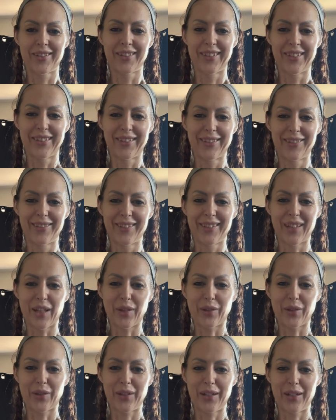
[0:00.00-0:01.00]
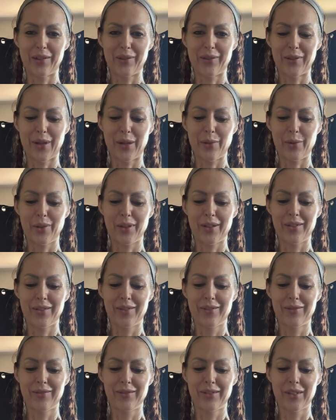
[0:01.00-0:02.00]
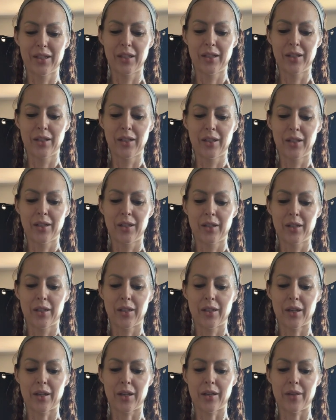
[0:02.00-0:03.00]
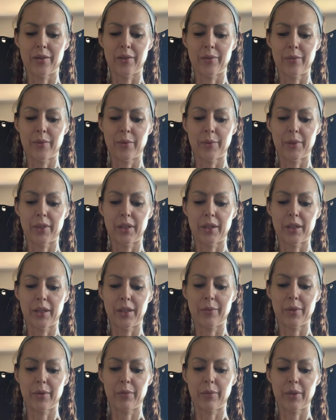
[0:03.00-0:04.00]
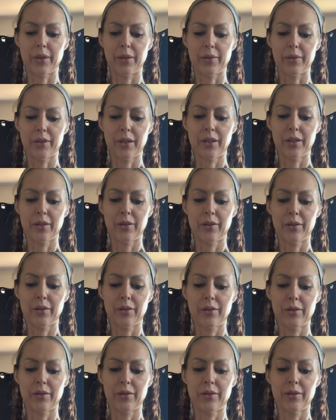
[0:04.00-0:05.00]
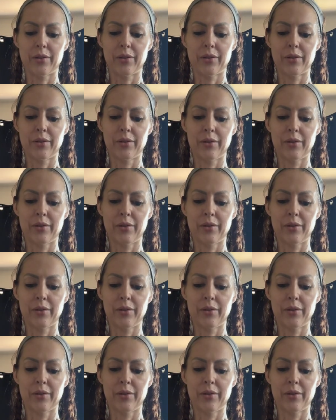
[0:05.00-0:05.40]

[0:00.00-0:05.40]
Is that the right word? I'm gonna light my Palo Santo